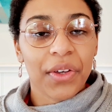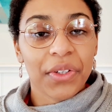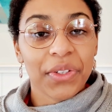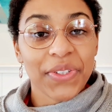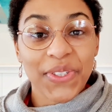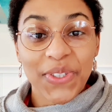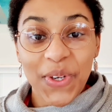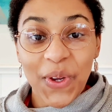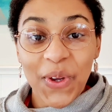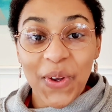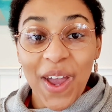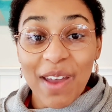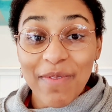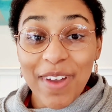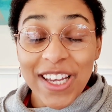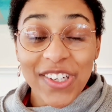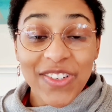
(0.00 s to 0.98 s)
So I
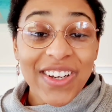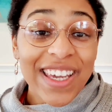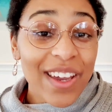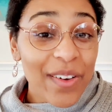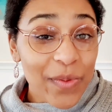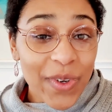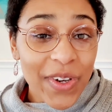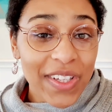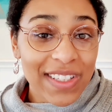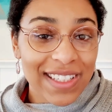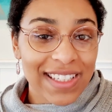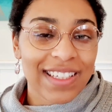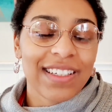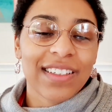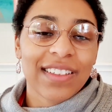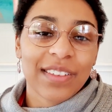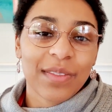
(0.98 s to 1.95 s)
make sure I get words
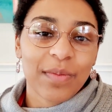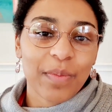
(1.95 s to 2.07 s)
in,